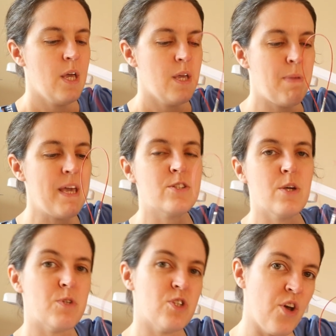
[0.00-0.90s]
picked
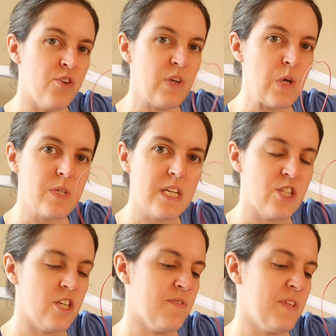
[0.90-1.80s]
up so few
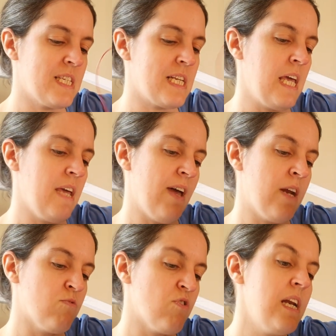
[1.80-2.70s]
stitches for the sleeve, and
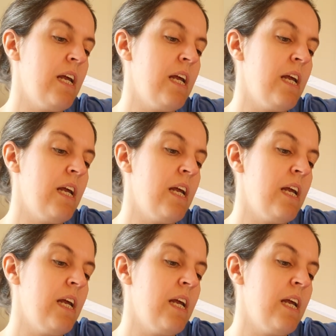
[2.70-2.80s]
I'm really